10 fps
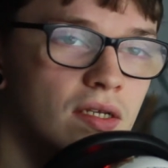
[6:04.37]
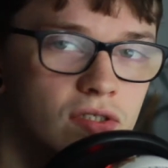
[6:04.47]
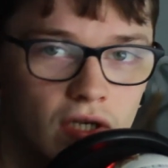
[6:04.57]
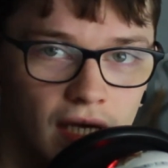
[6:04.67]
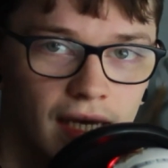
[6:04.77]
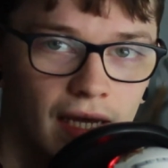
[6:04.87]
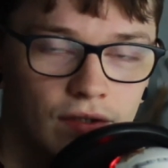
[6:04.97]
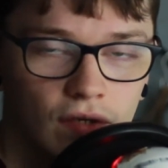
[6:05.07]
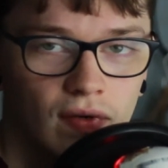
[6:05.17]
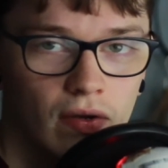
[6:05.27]
So you can
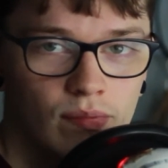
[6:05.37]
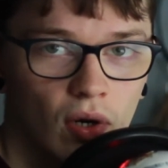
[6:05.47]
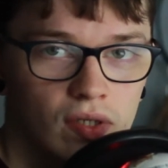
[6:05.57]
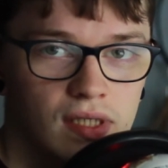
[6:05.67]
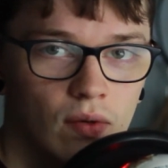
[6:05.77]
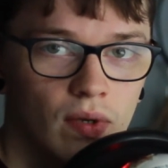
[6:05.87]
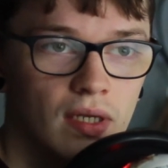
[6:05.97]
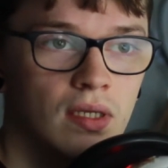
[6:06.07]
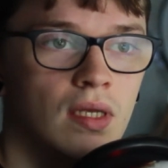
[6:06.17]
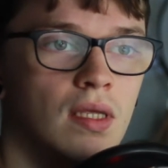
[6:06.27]
kind of even out your points that
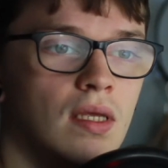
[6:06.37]
way.